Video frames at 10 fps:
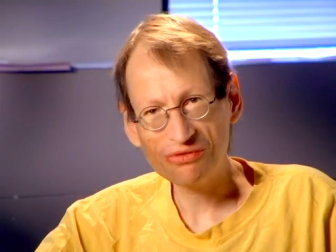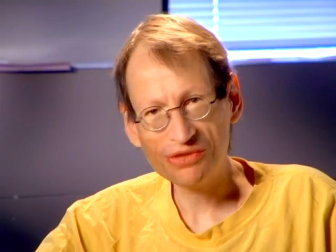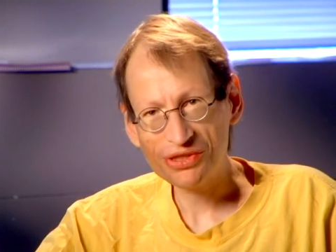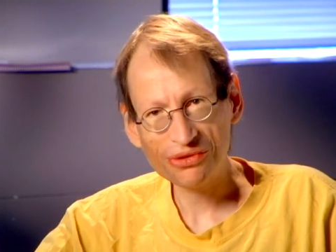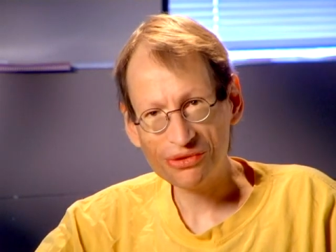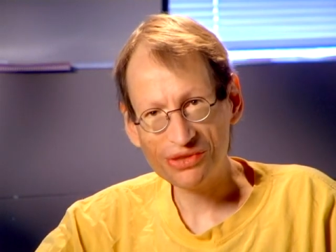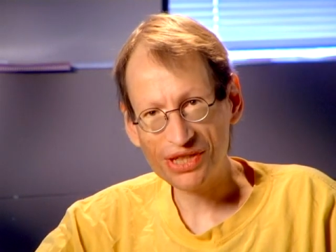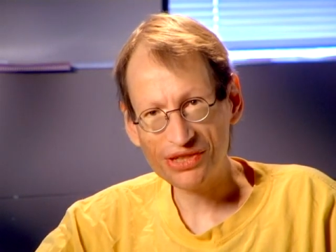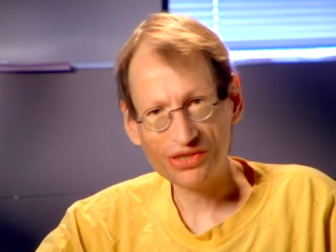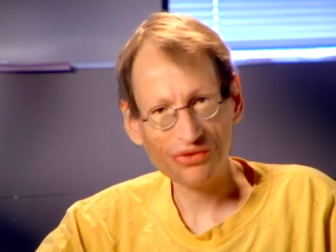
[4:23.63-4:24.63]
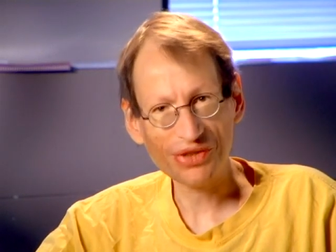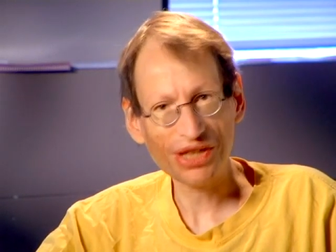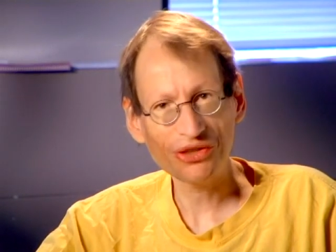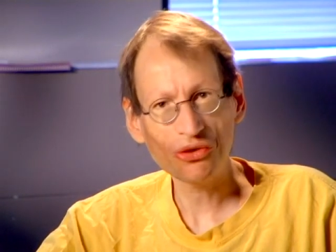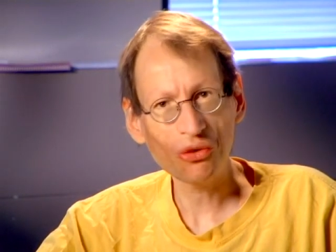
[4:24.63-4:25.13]
fiscal sense, if you
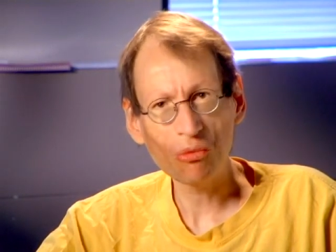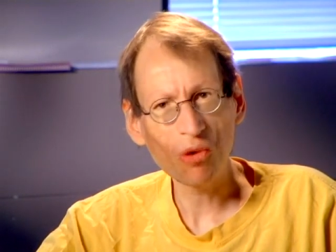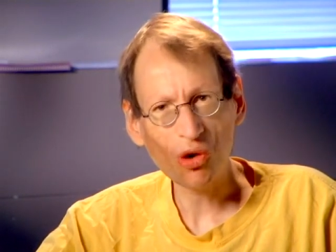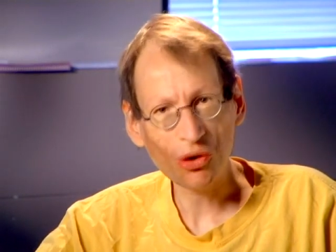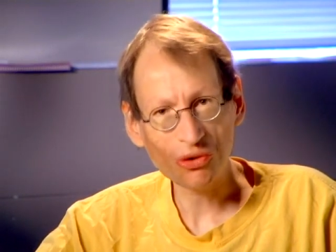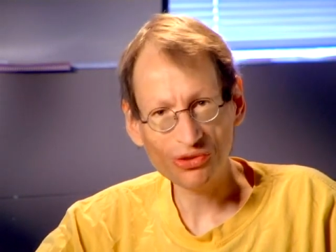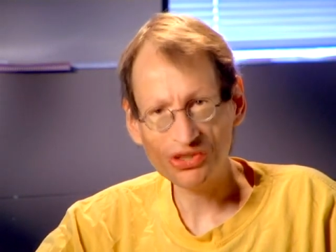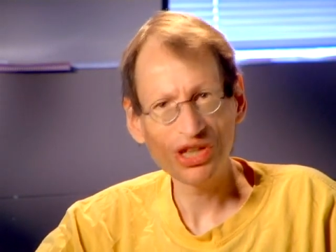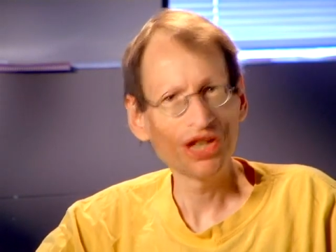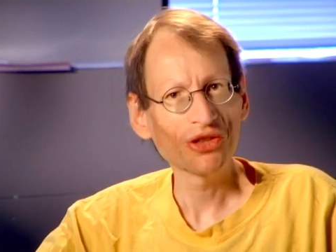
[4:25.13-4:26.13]
had no morals,